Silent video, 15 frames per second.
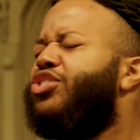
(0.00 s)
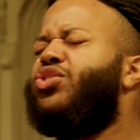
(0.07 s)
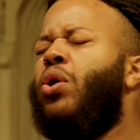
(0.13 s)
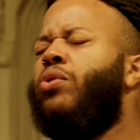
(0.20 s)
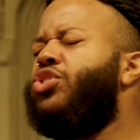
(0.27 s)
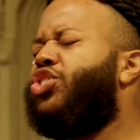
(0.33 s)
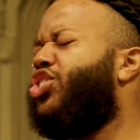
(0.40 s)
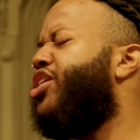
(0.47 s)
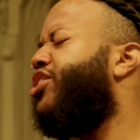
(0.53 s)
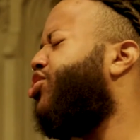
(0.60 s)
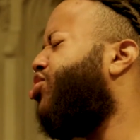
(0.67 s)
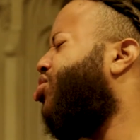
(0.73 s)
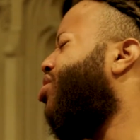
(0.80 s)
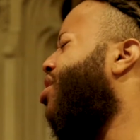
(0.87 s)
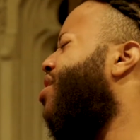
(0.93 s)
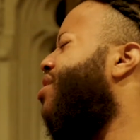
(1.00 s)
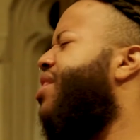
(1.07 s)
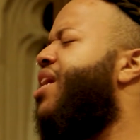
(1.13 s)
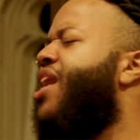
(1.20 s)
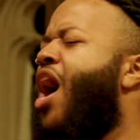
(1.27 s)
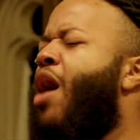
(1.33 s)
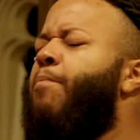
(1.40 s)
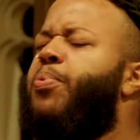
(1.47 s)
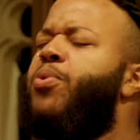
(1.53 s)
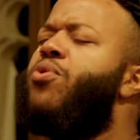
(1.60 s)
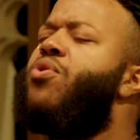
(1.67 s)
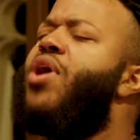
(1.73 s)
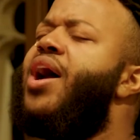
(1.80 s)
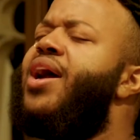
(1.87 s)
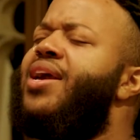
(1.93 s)
Don't you see that I'm
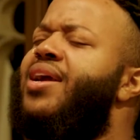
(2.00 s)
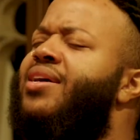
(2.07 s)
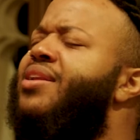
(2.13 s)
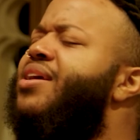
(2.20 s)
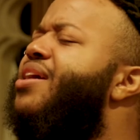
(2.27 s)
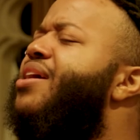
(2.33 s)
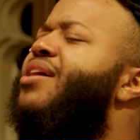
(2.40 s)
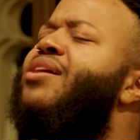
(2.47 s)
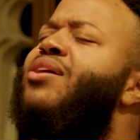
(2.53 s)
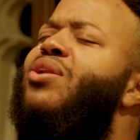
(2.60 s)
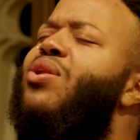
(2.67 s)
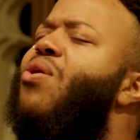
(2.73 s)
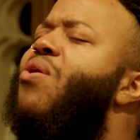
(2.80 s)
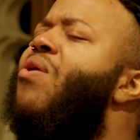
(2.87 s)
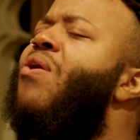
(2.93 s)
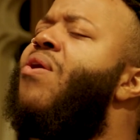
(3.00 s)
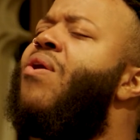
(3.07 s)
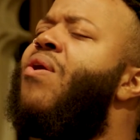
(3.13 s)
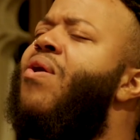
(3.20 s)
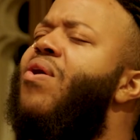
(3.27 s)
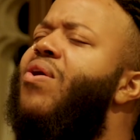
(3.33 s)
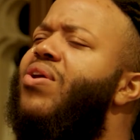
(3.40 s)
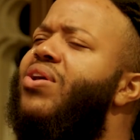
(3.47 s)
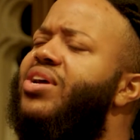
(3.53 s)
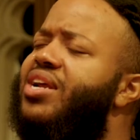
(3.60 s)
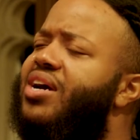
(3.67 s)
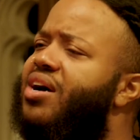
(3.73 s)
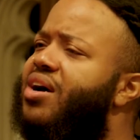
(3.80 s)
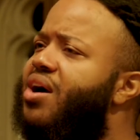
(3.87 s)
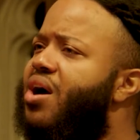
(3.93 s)
praying here,
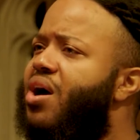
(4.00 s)
Lord?